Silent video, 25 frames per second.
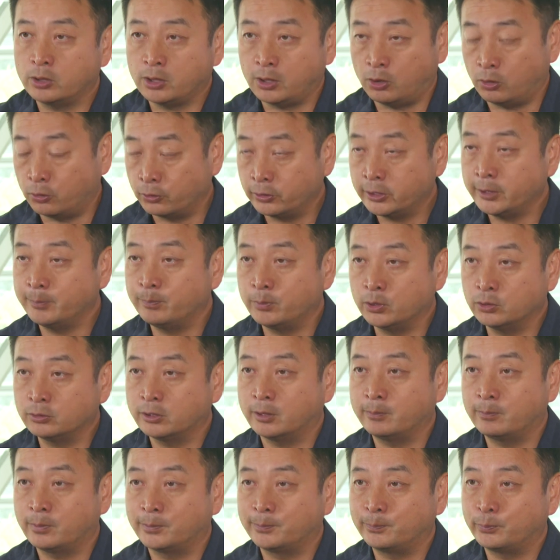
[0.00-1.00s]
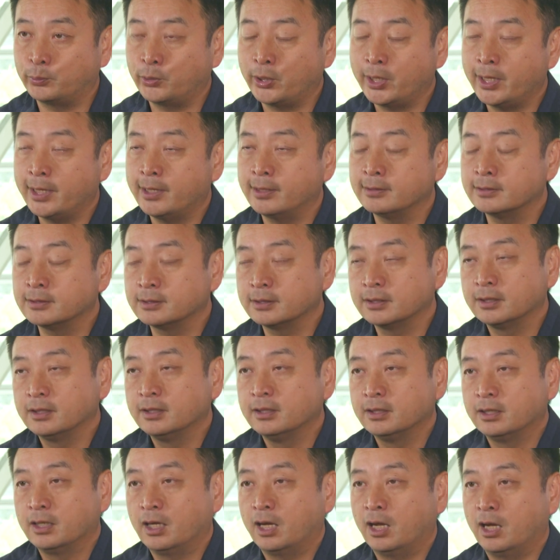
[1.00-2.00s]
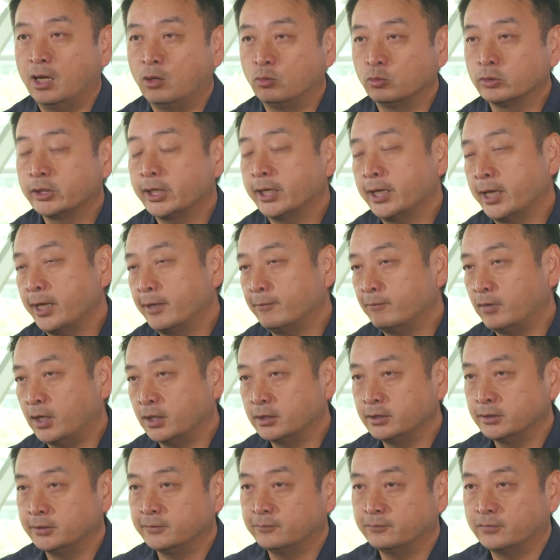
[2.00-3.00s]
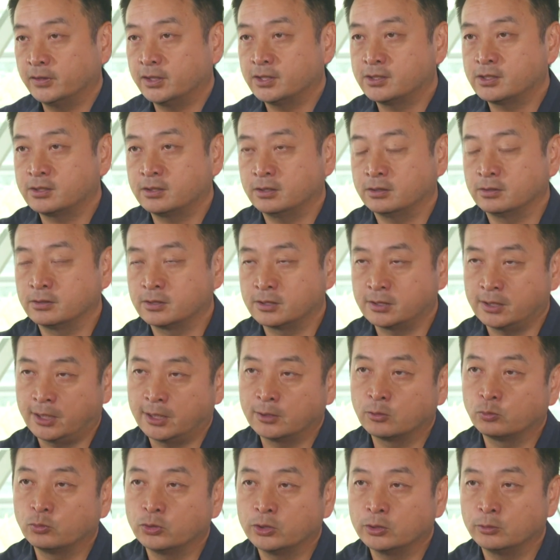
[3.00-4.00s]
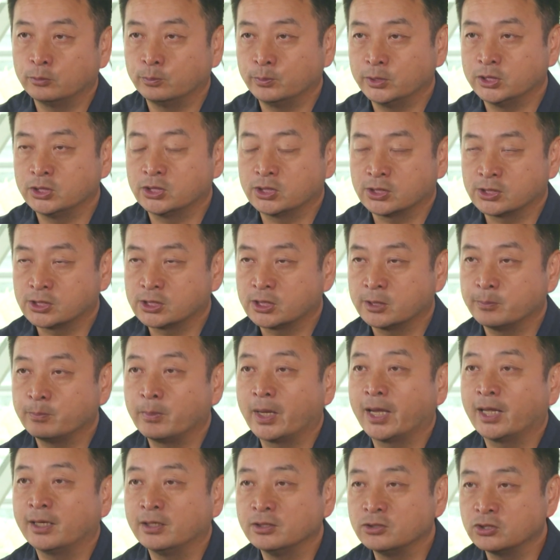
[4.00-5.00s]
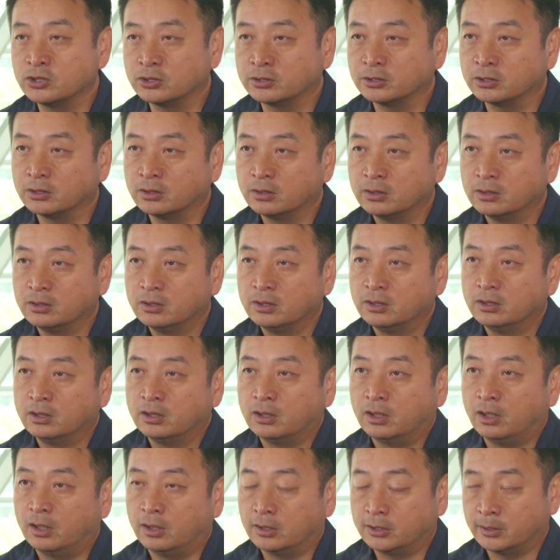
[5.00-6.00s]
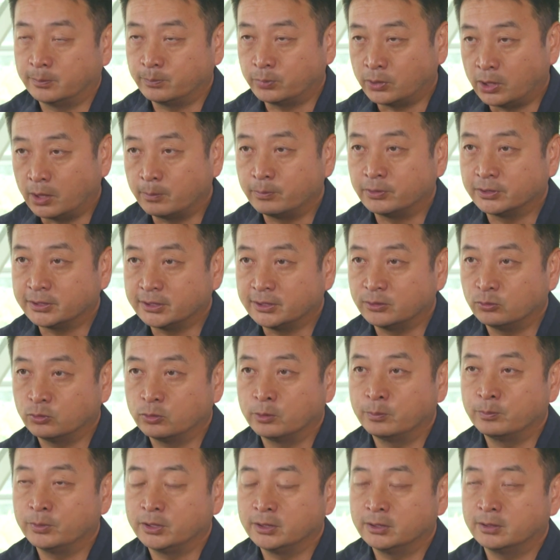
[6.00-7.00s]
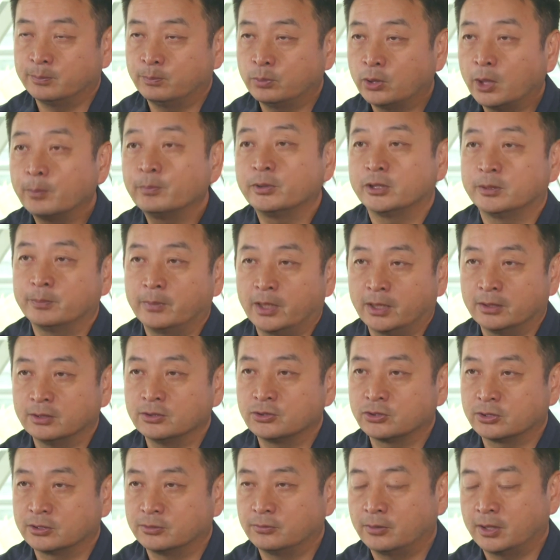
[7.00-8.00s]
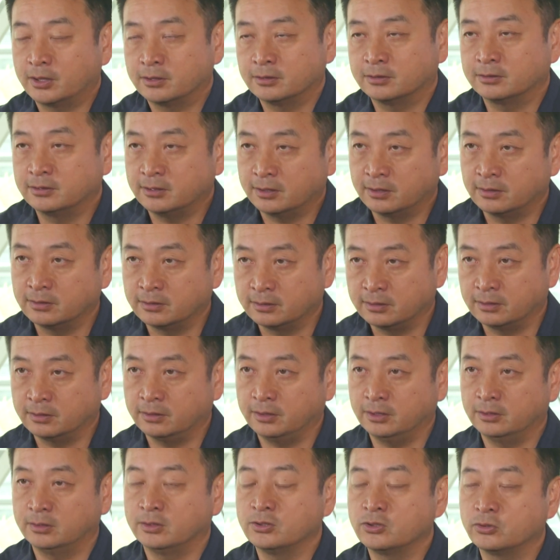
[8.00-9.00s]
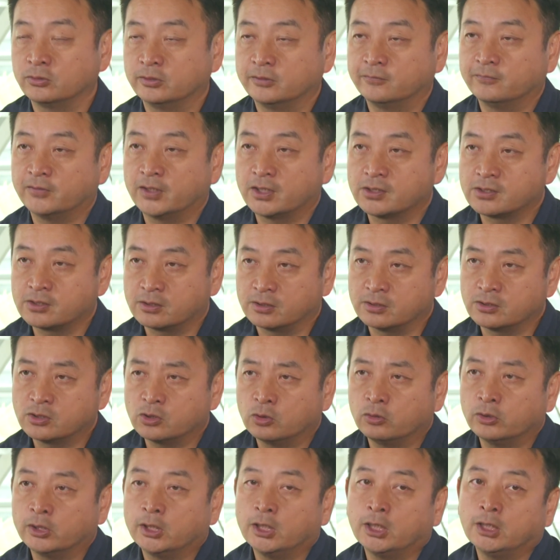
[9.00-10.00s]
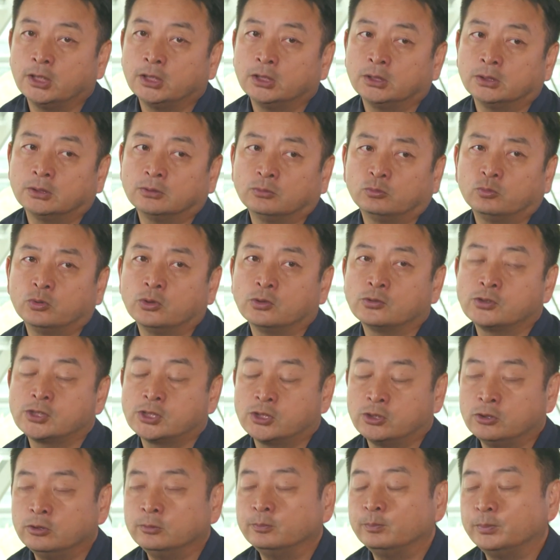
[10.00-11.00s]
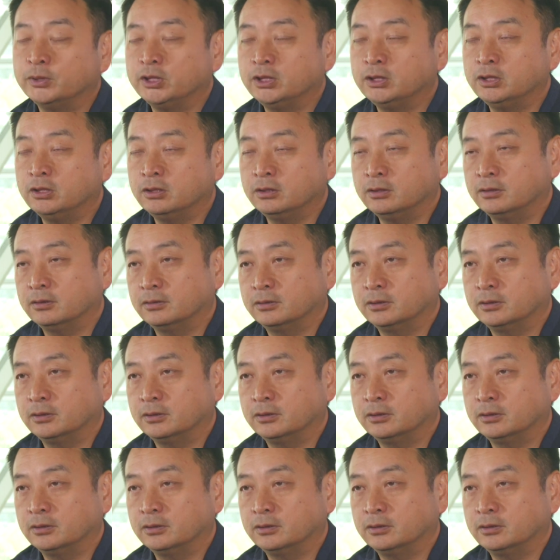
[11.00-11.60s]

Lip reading: already build up a brand, we can have other investors and we will be just the managing the property. We'll be the property manager rather than the initial investor. So we'll still be